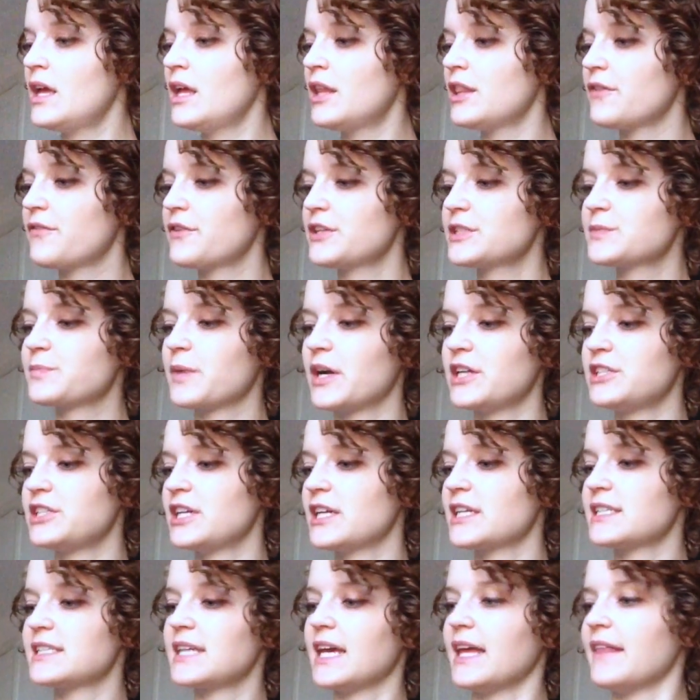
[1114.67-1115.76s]
The first
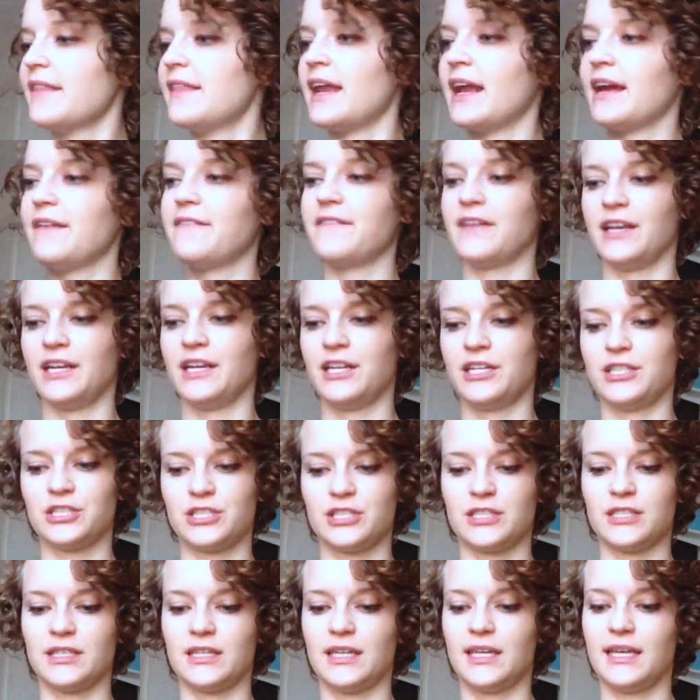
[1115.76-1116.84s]
project that I
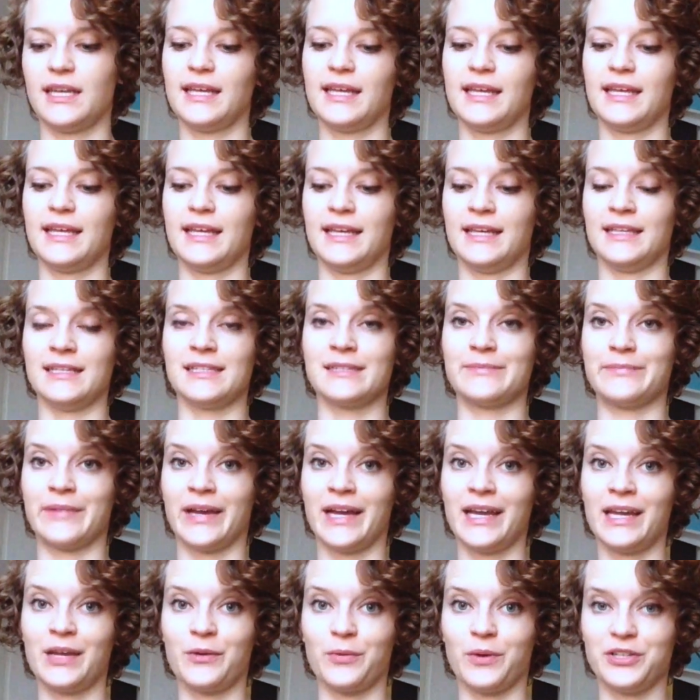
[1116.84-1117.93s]
finished is
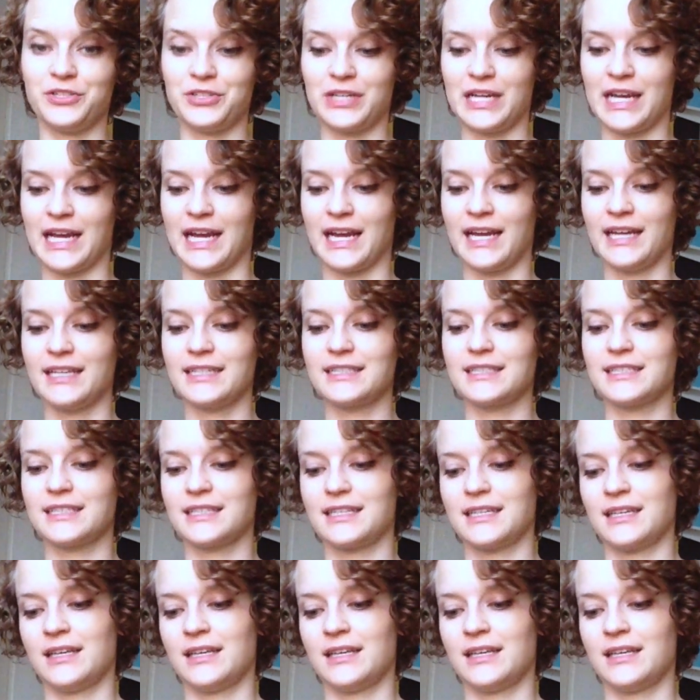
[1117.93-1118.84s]
my quadri hat,